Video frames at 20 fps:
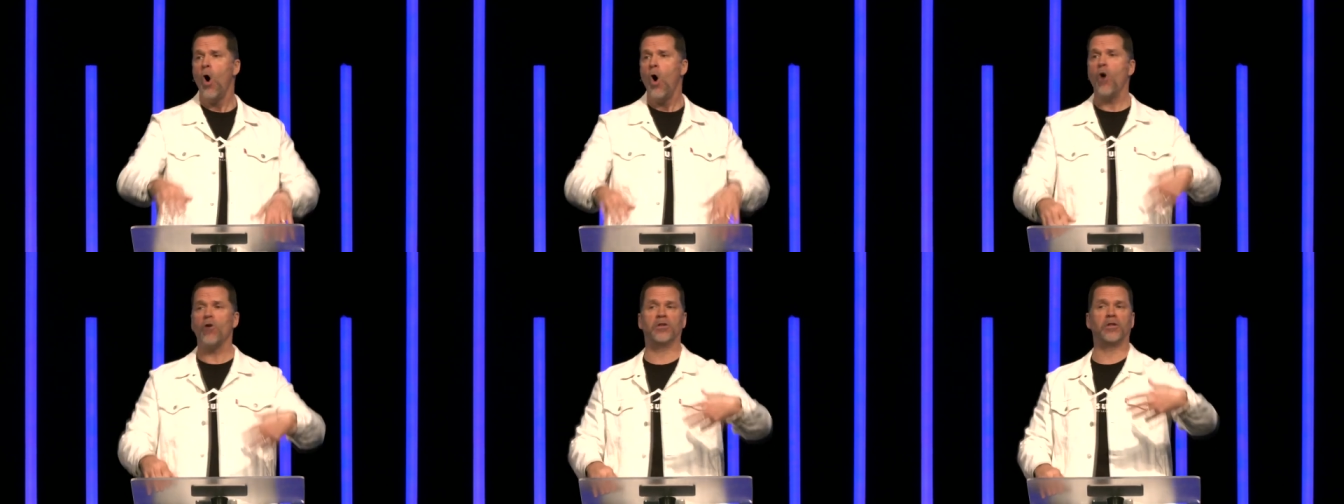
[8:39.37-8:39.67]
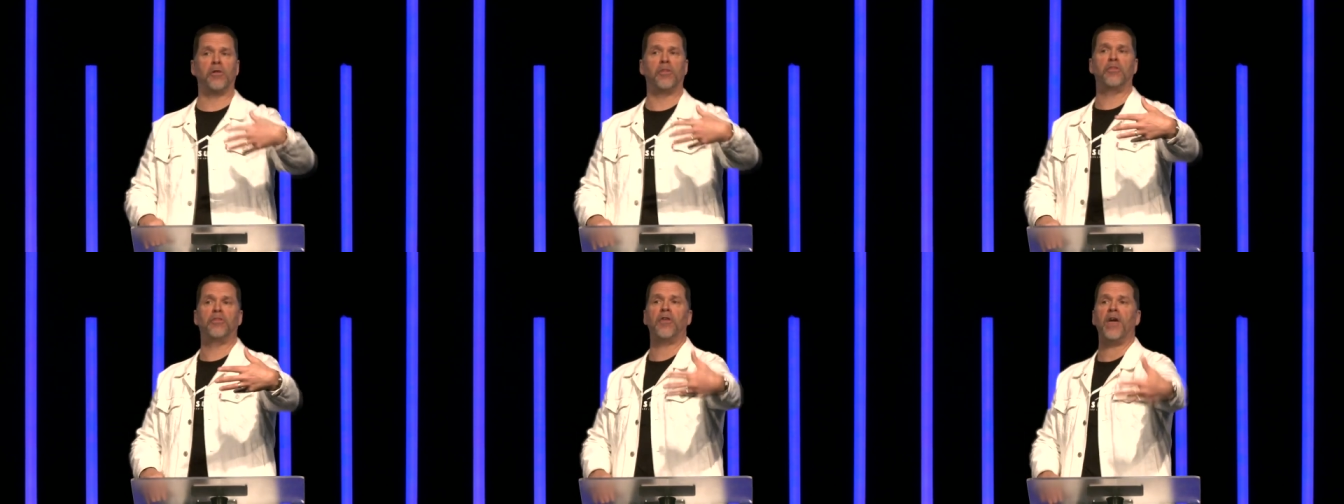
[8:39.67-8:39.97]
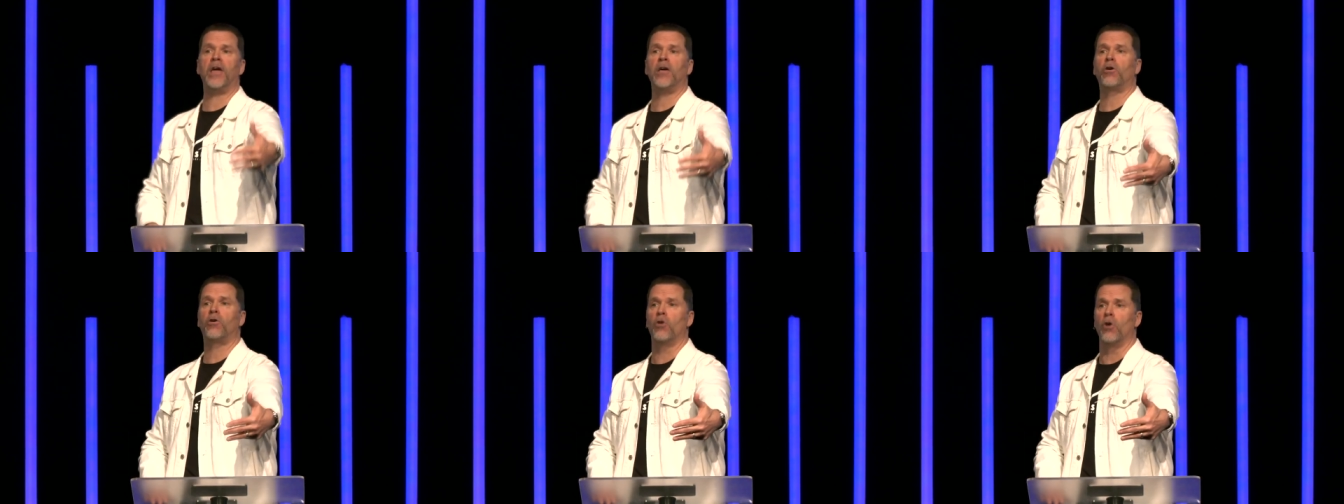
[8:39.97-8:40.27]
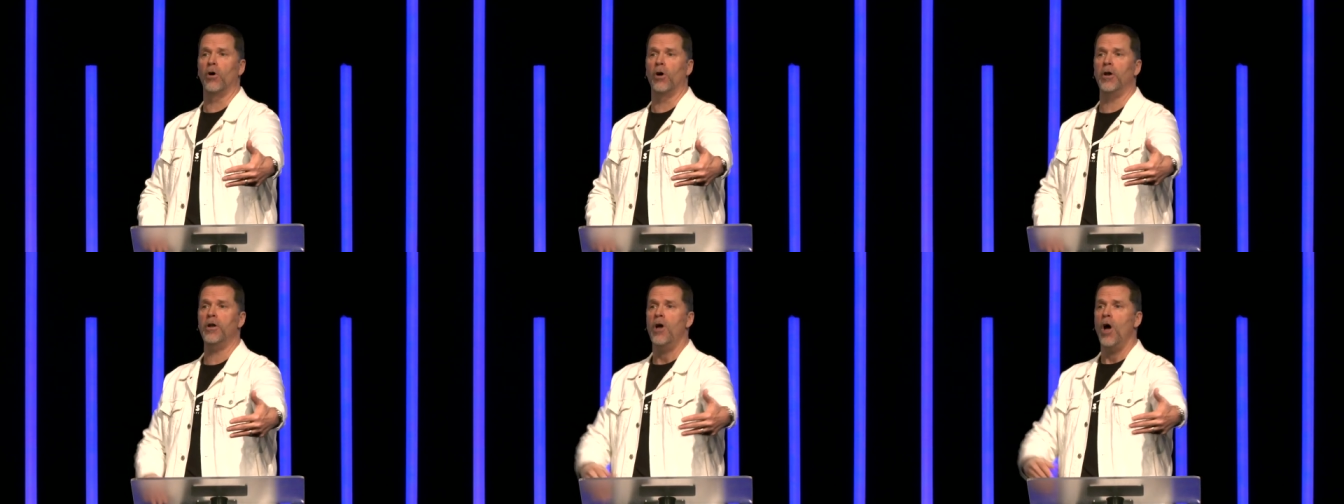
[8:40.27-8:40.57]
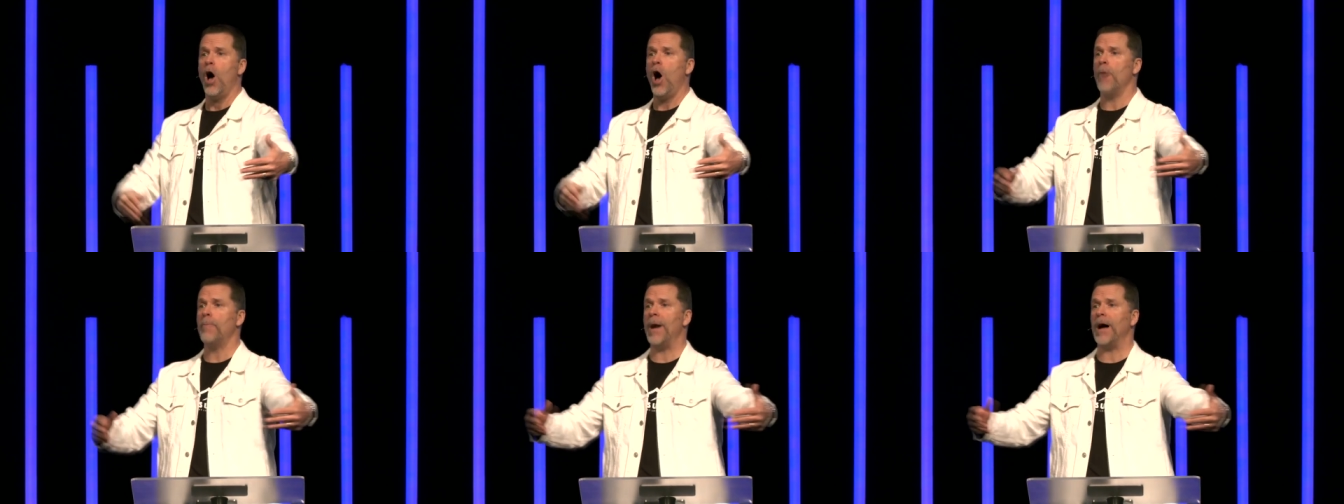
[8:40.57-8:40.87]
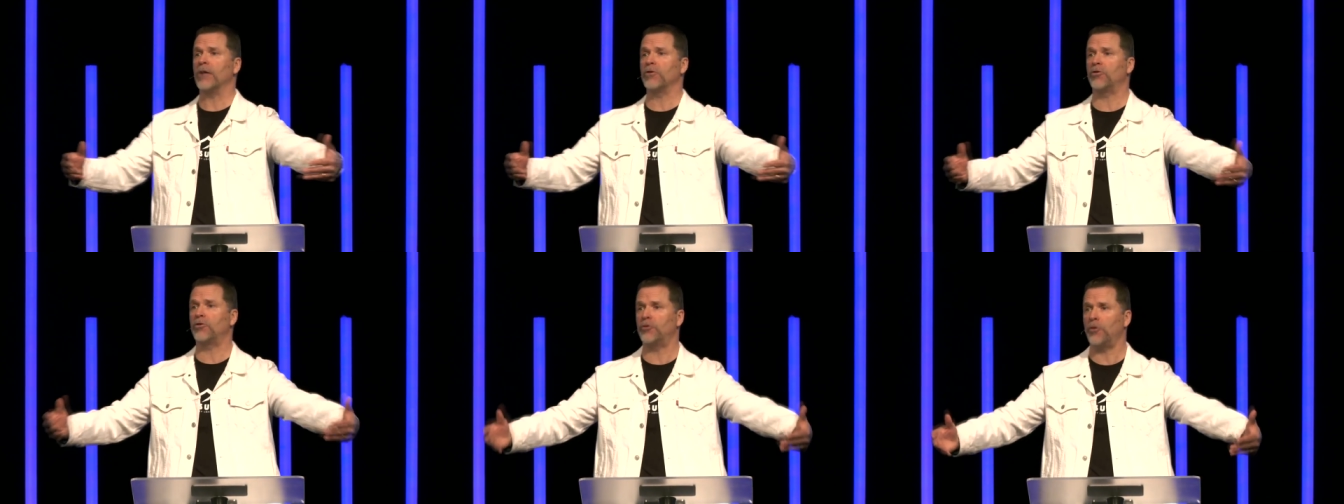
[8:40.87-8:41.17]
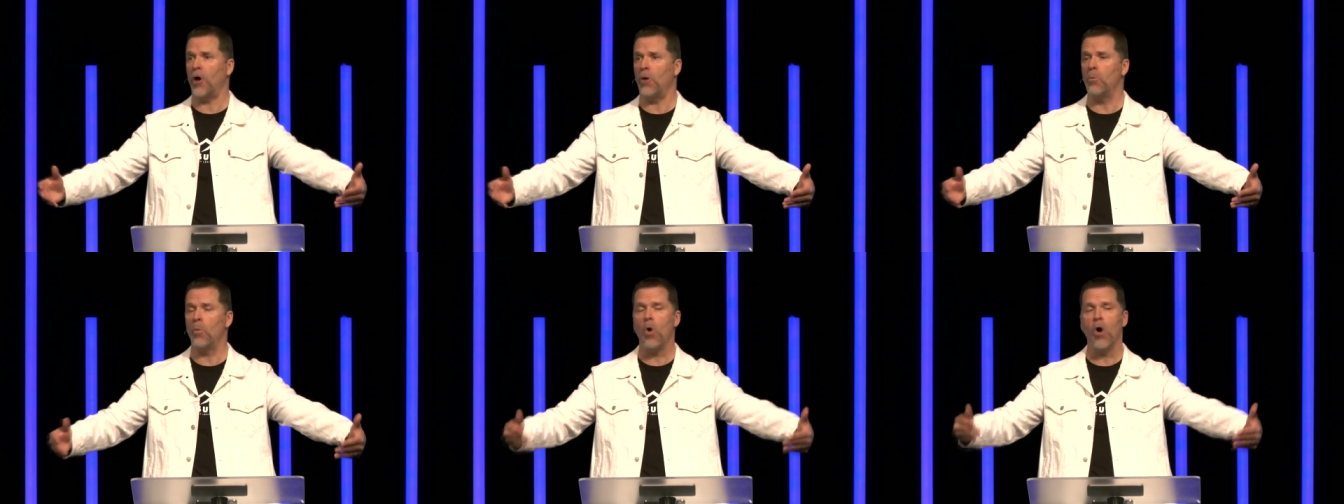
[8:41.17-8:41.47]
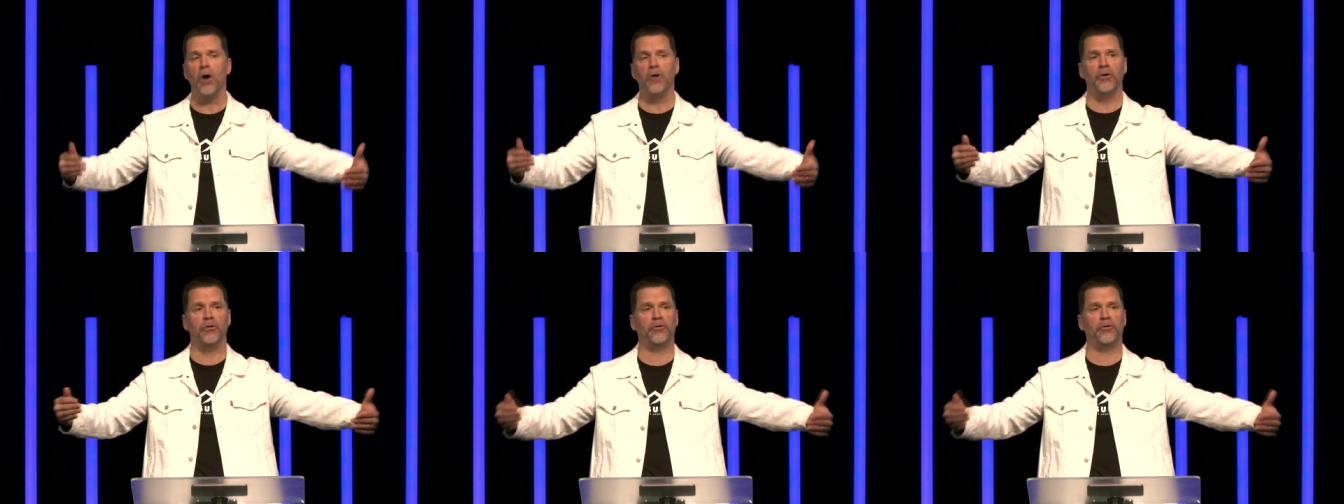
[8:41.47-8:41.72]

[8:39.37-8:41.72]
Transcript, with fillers: or to think good about someone